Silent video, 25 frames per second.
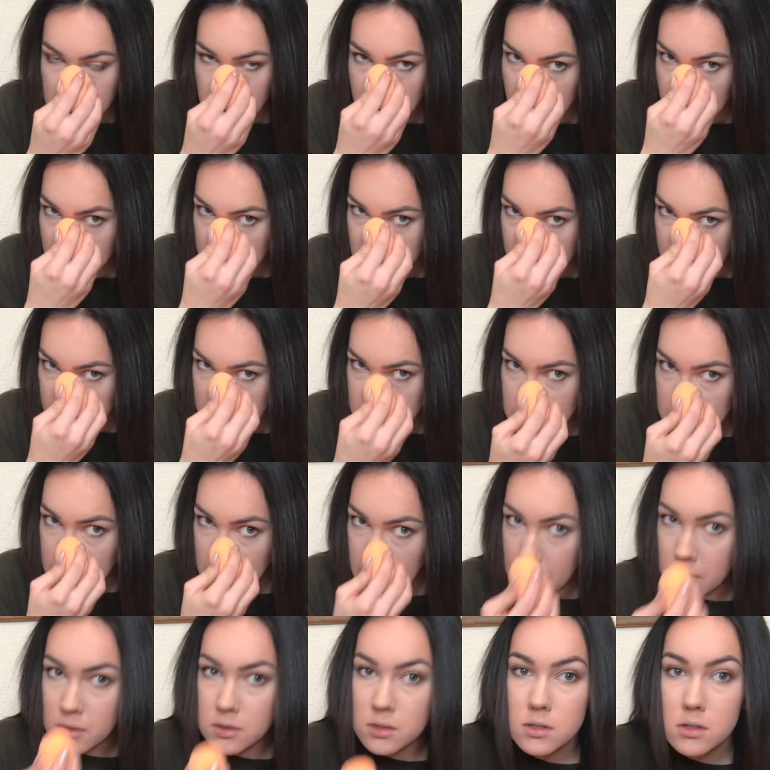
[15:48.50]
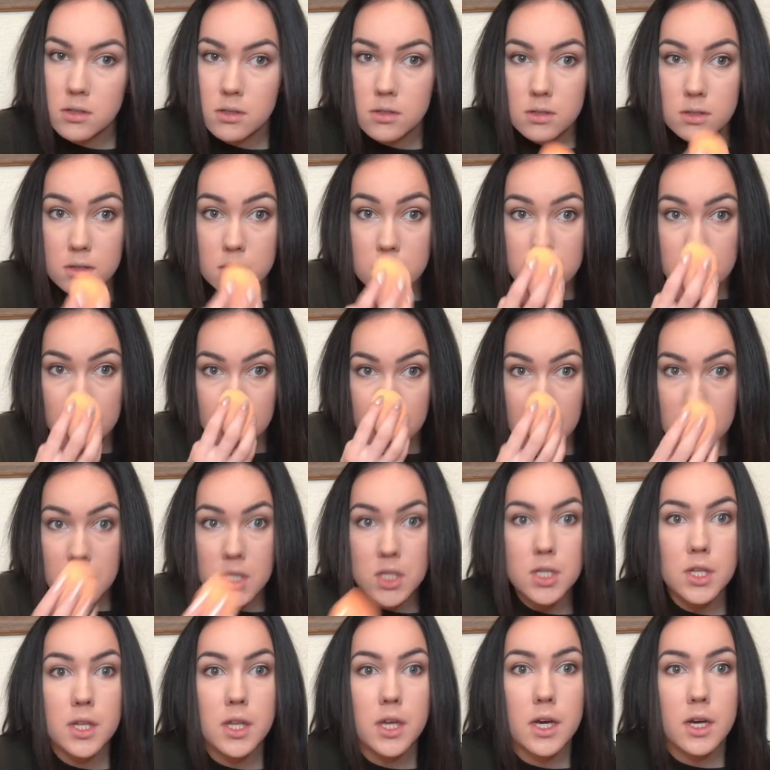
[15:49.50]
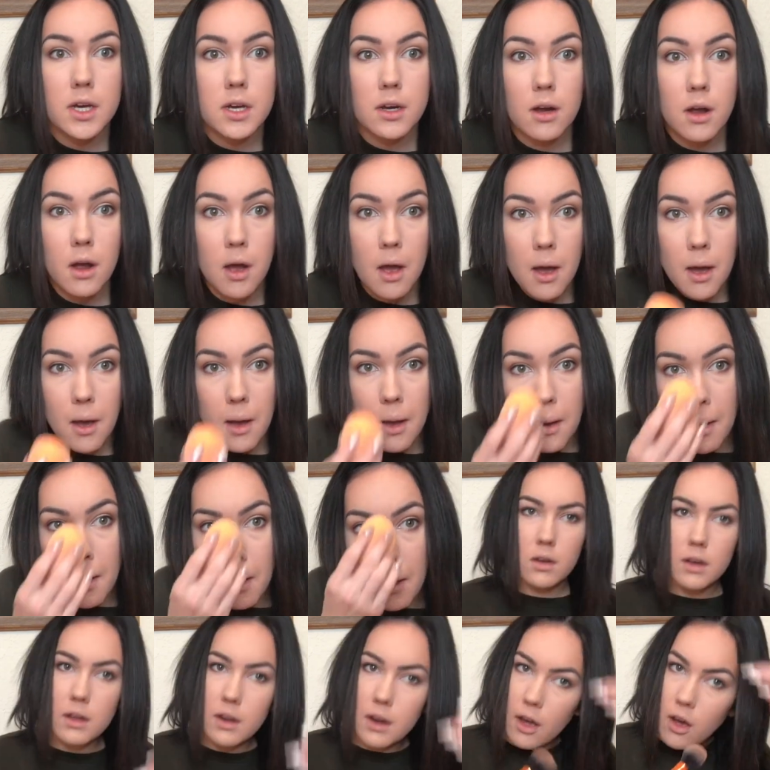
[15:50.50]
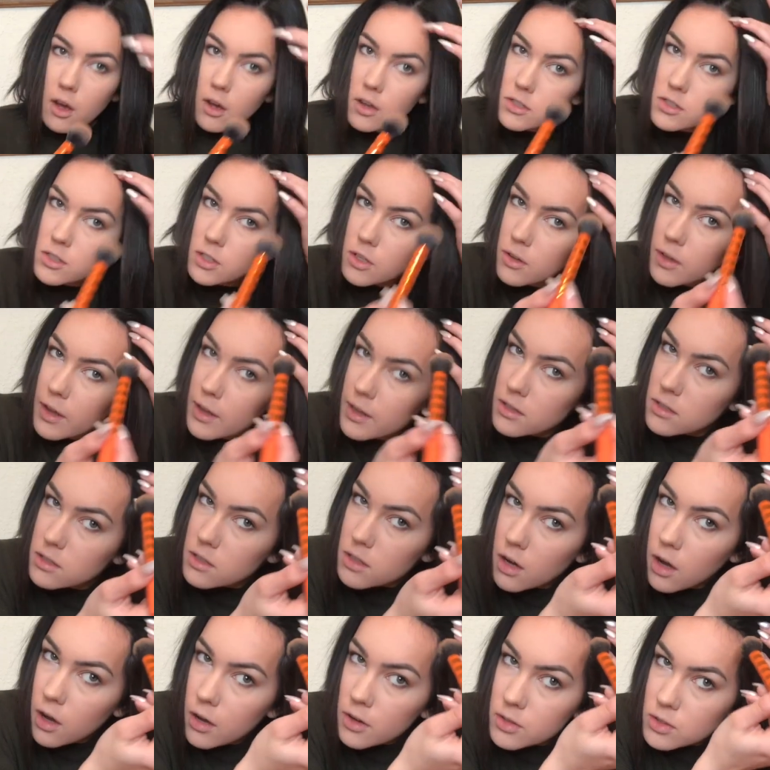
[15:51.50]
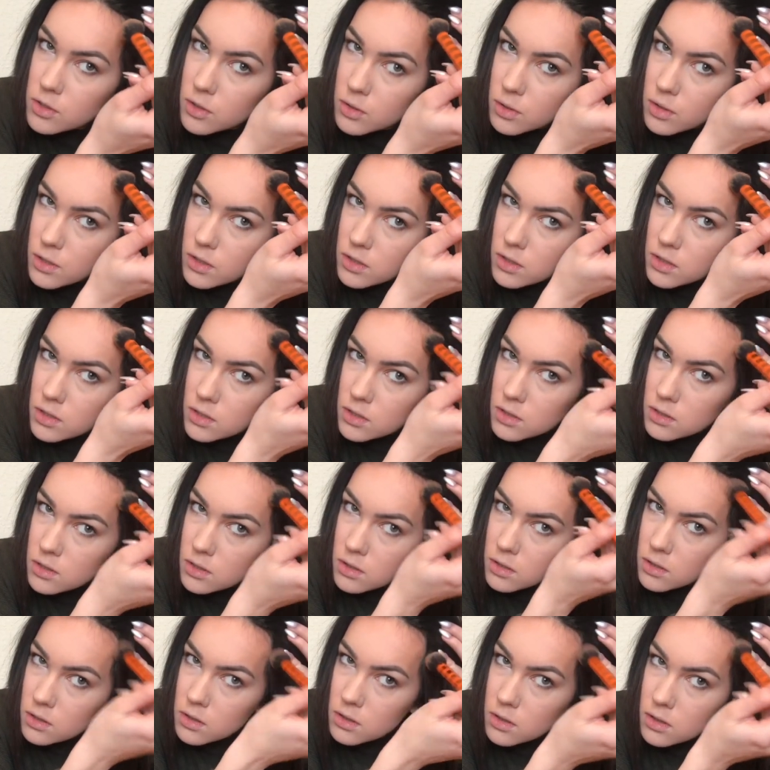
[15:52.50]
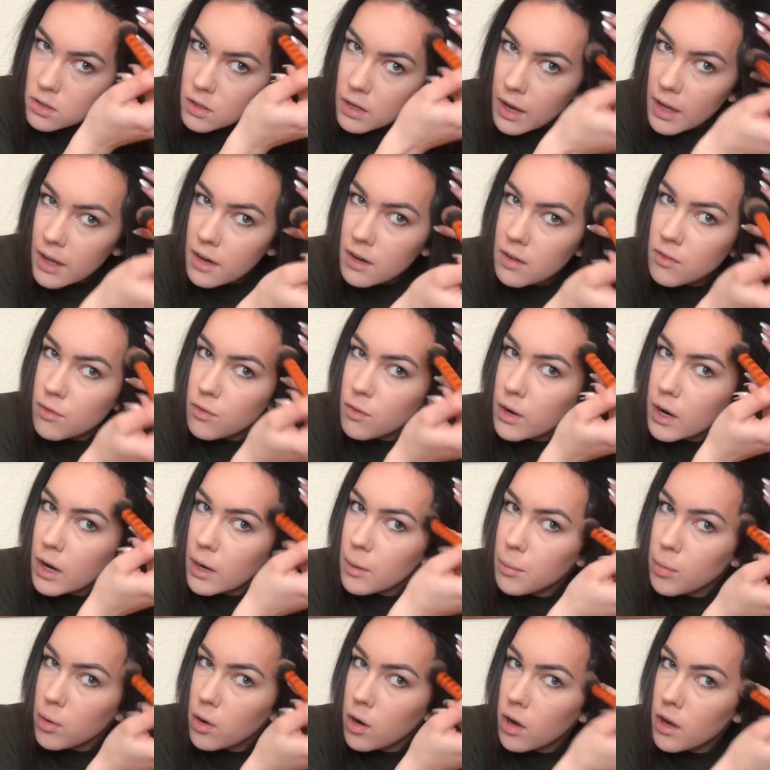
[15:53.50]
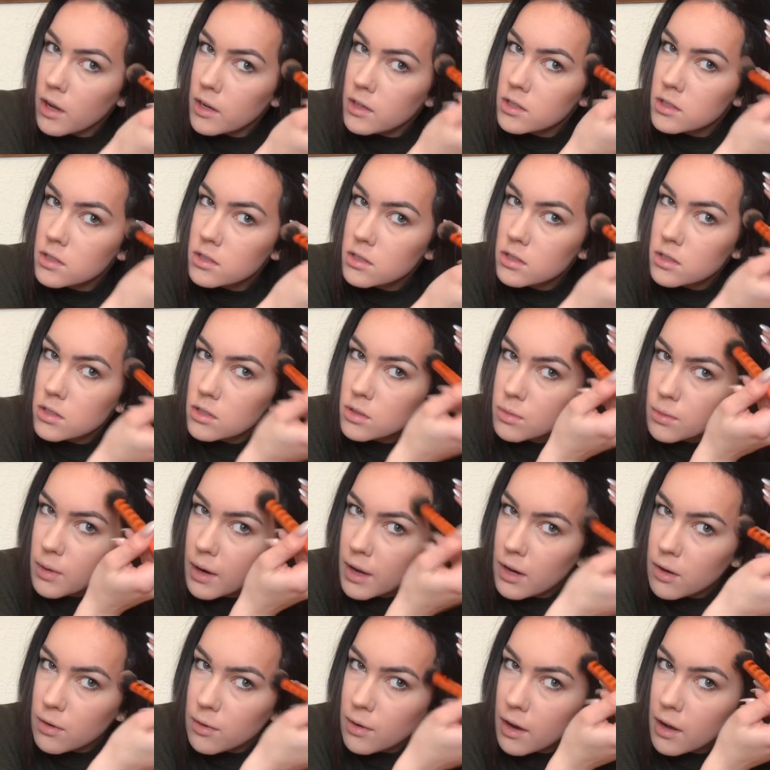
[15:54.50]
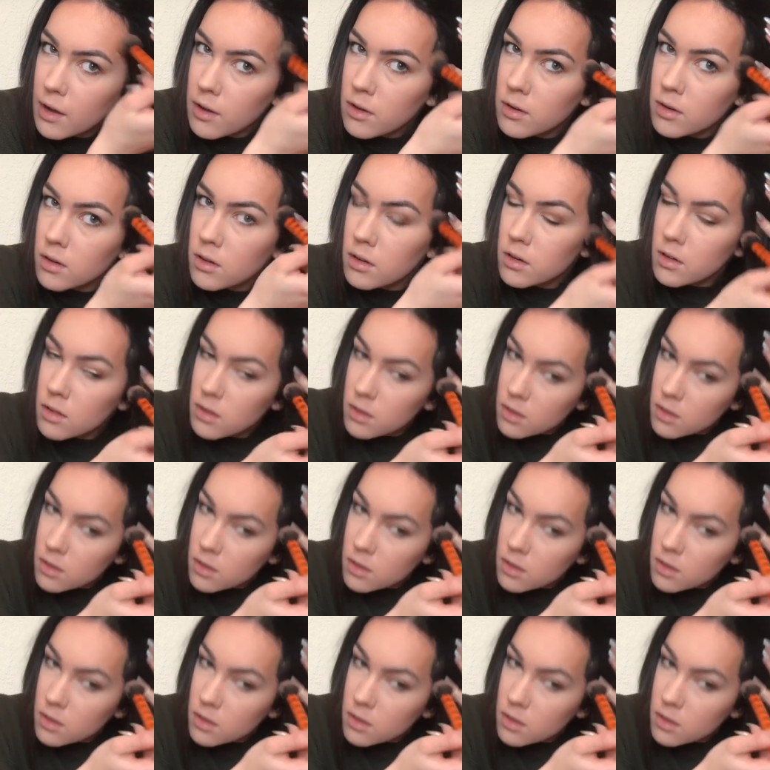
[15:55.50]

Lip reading: Tone that down just a smidge there. And I also like to contour just kind of where I bronze, just right around